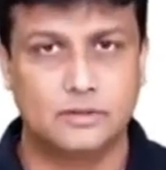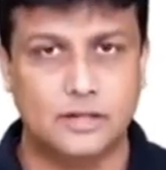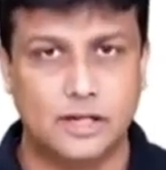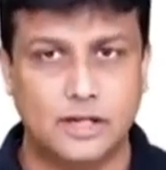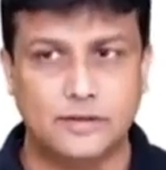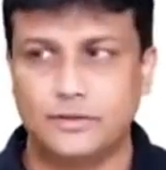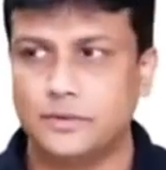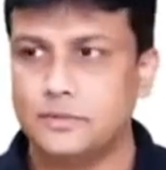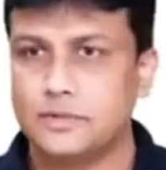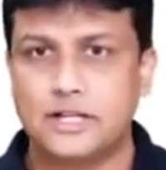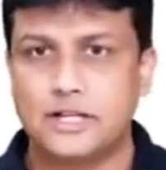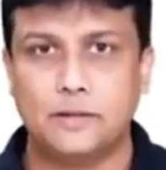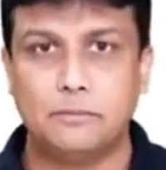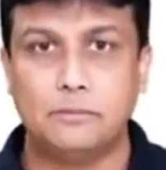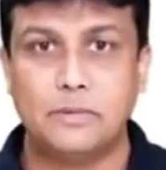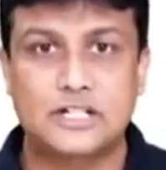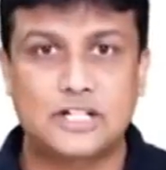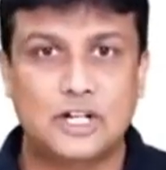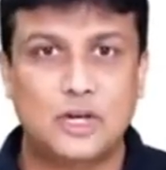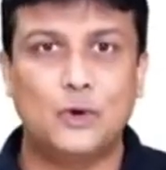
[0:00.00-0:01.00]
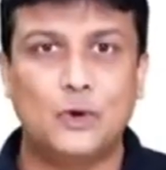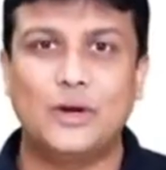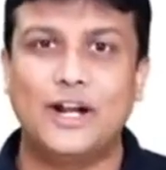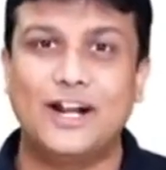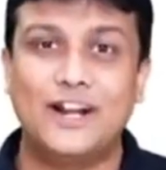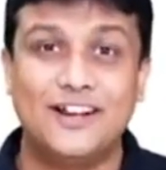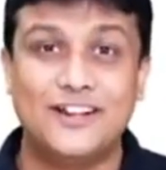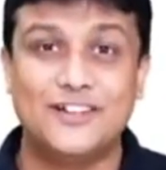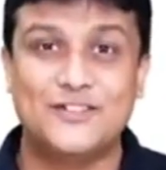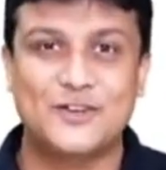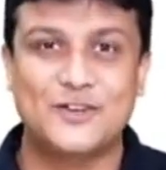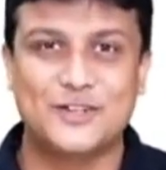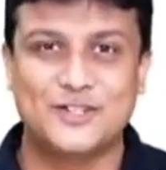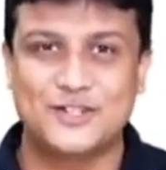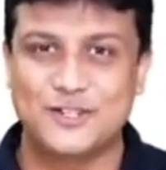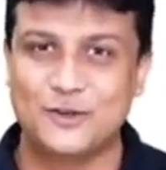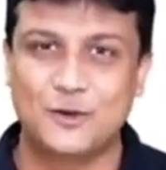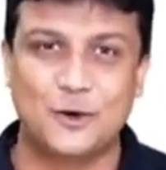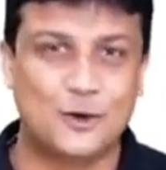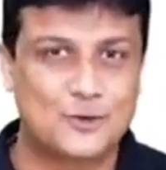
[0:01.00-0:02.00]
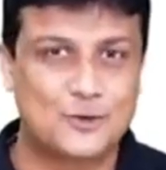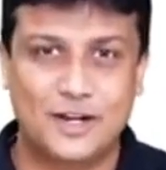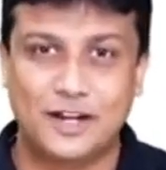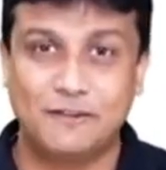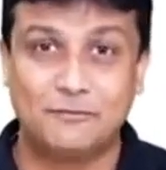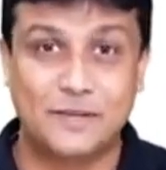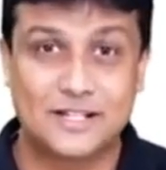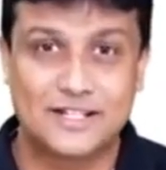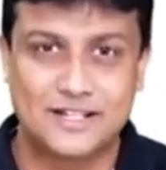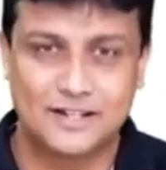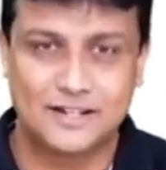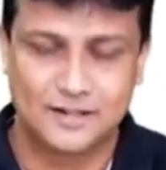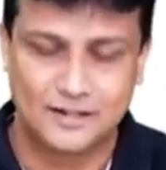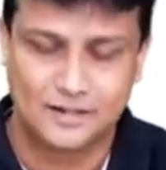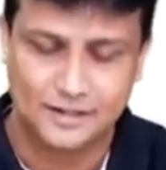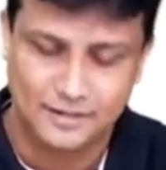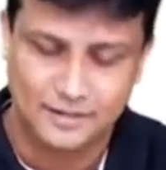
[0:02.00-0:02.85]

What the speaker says: Diaphragm is like musculo-tendinous structure, you also have muscle.